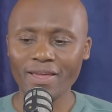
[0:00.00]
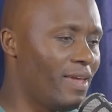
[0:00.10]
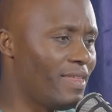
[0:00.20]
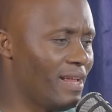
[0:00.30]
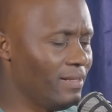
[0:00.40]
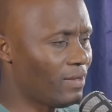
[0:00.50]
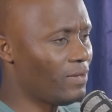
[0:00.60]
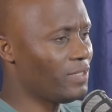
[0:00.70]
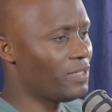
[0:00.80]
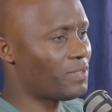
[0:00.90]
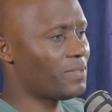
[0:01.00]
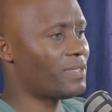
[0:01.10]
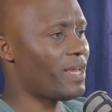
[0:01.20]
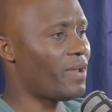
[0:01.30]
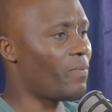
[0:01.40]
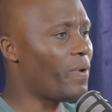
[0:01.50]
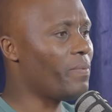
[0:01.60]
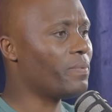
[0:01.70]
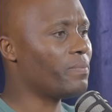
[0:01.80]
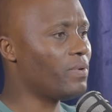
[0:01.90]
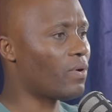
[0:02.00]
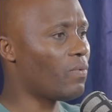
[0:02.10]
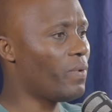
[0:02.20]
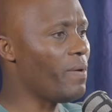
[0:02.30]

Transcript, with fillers: he then continued to say, we, look,